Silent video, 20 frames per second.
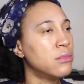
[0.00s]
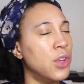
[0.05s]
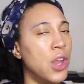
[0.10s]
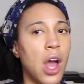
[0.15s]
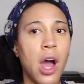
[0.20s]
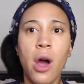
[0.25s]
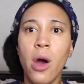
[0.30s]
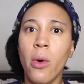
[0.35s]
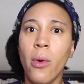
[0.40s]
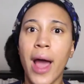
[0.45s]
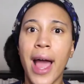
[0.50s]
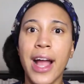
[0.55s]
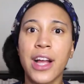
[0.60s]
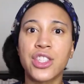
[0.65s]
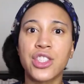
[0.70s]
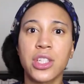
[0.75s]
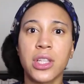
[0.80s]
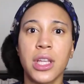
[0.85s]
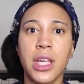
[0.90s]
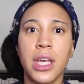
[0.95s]
No,
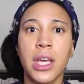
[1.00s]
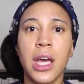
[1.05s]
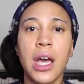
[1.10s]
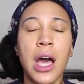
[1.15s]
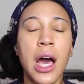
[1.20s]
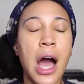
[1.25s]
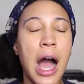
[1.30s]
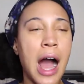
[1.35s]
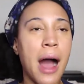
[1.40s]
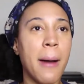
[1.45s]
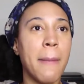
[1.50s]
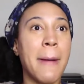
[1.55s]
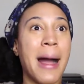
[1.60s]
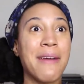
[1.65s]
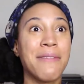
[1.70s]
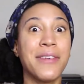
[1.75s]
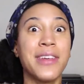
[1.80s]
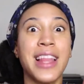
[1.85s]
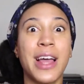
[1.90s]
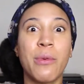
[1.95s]
actually. Um,
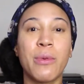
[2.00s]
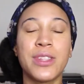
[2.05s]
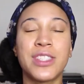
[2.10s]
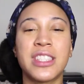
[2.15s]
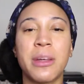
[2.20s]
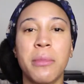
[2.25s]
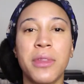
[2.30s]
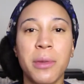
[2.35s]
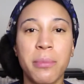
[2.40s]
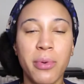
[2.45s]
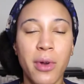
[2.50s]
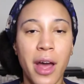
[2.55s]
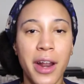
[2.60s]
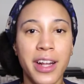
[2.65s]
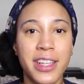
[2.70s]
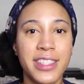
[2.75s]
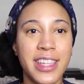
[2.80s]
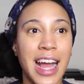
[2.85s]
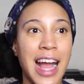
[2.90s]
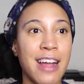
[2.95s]
I feel like with some of the
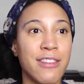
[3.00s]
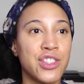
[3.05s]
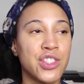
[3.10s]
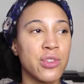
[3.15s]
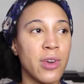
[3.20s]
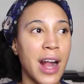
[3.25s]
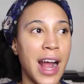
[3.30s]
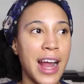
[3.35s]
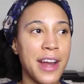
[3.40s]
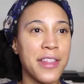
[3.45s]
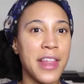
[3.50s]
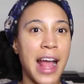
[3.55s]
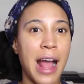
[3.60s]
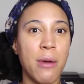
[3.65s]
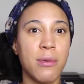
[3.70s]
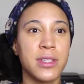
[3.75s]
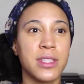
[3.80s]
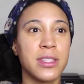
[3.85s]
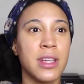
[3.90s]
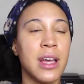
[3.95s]
products that I've tried that
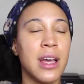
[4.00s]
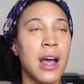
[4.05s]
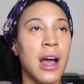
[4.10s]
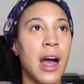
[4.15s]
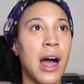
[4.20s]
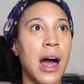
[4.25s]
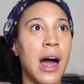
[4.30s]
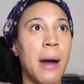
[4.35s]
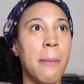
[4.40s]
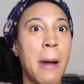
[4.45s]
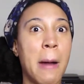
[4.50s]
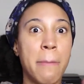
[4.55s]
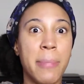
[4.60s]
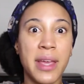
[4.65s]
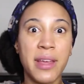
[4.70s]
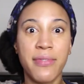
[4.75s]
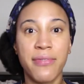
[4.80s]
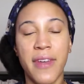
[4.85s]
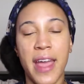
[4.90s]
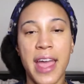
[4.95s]
I was uh, a
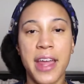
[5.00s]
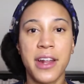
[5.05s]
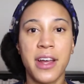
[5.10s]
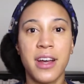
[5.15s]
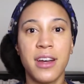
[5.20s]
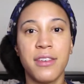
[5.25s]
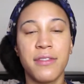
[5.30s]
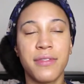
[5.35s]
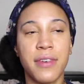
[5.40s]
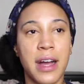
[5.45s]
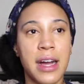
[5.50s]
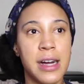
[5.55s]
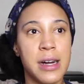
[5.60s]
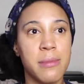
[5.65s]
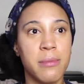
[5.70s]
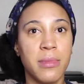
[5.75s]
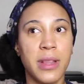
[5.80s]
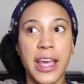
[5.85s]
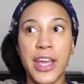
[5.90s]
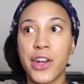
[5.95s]
big fan of,
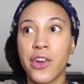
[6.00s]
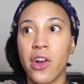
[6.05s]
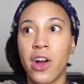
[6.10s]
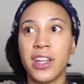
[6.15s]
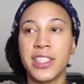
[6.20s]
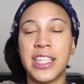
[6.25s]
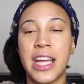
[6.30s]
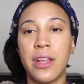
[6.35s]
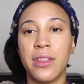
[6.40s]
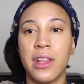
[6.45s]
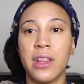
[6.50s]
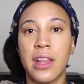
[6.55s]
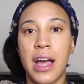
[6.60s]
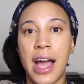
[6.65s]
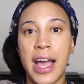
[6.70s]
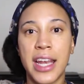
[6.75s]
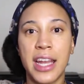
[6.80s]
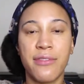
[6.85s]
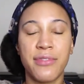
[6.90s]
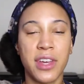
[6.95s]
um, later on down the
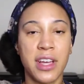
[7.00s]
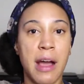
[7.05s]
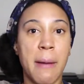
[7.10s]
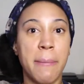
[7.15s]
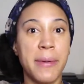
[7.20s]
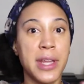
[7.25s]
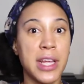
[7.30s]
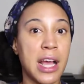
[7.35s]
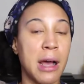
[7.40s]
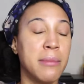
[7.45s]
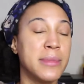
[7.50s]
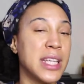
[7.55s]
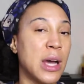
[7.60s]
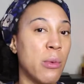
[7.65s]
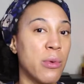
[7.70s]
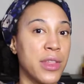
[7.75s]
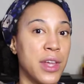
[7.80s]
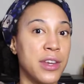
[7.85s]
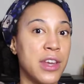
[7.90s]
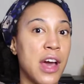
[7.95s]
line, if the company comes
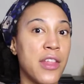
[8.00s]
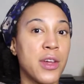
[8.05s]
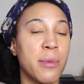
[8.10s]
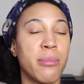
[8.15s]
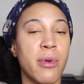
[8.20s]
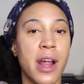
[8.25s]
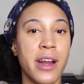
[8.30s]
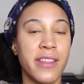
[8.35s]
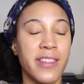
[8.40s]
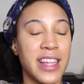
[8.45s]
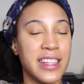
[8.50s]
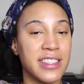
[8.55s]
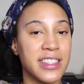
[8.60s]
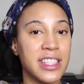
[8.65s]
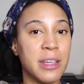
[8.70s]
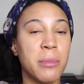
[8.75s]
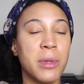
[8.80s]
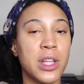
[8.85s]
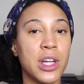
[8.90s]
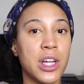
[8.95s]
out with another product that's
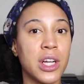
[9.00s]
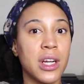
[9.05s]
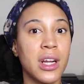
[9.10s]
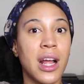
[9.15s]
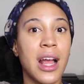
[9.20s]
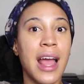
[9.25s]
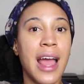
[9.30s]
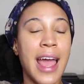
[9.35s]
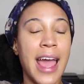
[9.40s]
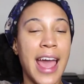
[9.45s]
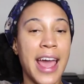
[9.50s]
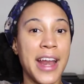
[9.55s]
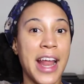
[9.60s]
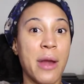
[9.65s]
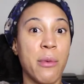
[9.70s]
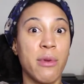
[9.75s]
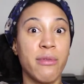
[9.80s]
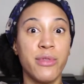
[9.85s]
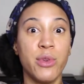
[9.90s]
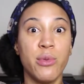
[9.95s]
similar and
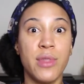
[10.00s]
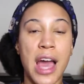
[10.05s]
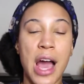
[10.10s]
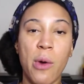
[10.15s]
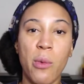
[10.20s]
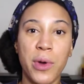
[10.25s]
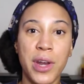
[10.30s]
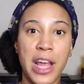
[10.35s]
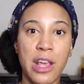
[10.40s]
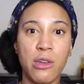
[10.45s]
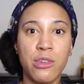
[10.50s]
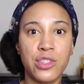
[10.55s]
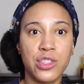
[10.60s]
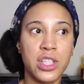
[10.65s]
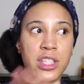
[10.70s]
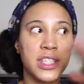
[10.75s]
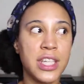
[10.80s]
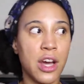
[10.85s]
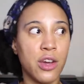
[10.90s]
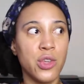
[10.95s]
I review that one, I
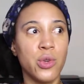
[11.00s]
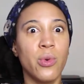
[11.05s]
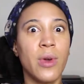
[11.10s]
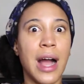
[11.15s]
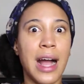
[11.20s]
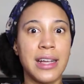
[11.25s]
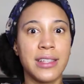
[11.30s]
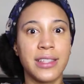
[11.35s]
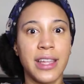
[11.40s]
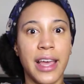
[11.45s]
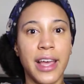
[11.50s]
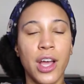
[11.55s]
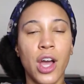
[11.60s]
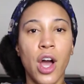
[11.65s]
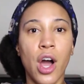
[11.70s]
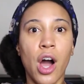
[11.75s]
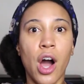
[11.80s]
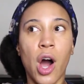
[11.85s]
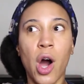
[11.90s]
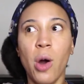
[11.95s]
usually tell you guys like,
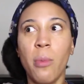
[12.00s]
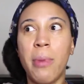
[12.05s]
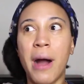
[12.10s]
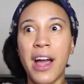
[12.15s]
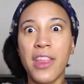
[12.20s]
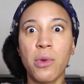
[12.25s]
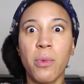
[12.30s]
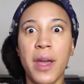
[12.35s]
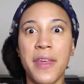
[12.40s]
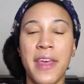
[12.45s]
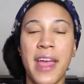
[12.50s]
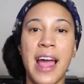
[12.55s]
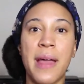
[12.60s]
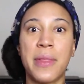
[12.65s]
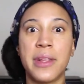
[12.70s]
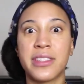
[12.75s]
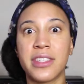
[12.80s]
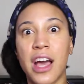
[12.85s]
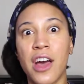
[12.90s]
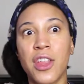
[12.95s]
oh, by the way, they
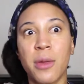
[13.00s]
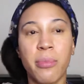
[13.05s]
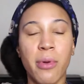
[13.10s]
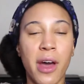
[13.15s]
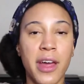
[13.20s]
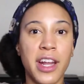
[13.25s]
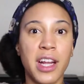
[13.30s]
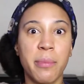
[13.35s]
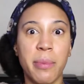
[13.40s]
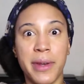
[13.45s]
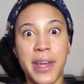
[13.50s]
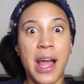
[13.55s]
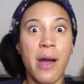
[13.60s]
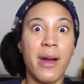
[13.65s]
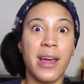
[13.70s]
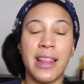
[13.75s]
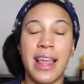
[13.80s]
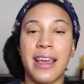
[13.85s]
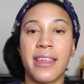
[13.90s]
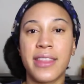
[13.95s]
had this other product, but now
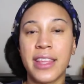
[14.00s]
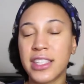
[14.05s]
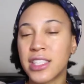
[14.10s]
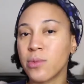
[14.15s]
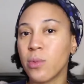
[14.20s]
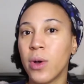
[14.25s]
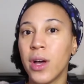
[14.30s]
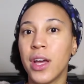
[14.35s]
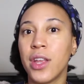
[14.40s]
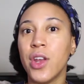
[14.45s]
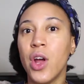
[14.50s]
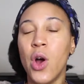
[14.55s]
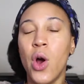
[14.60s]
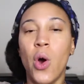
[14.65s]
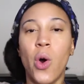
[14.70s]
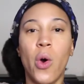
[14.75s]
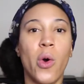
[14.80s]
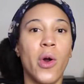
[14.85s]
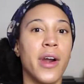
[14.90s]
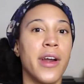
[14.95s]
I like this one.
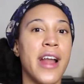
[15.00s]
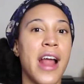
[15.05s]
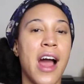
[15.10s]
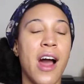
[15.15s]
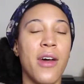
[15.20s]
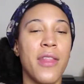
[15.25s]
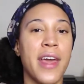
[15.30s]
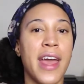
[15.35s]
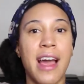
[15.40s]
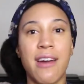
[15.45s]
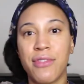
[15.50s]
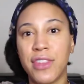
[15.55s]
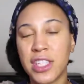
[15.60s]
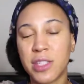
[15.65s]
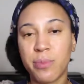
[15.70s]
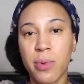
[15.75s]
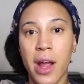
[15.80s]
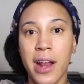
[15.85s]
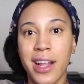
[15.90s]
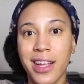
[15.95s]
or now they have
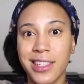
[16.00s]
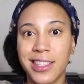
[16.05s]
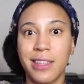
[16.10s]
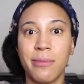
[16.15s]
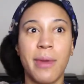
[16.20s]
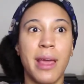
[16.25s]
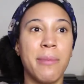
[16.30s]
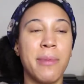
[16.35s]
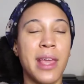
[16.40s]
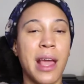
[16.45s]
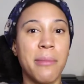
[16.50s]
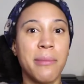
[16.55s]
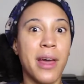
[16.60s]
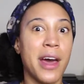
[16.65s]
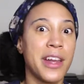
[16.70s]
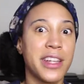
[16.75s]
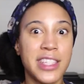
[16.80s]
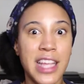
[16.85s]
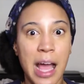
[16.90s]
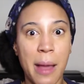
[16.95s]
this product and maybe I'm
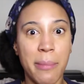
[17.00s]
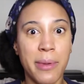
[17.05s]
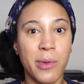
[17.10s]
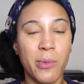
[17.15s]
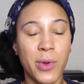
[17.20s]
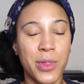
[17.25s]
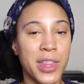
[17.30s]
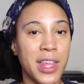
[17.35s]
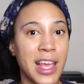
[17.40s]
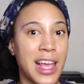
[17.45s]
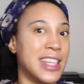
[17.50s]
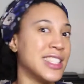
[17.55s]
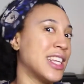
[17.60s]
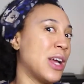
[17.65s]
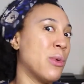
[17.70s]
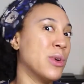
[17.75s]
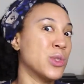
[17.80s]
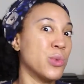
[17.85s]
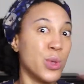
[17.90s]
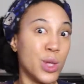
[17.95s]
not as happy with it as
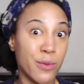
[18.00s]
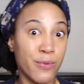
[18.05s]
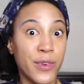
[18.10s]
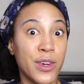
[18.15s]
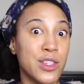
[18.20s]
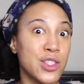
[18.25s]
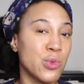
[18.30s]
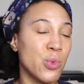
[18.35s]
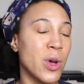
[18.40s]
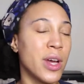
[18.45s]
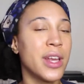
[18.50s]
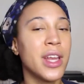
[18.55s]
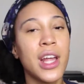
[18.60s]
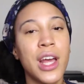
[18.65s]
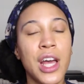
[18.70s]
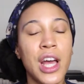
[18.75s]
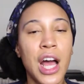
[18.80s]
I was with the first one.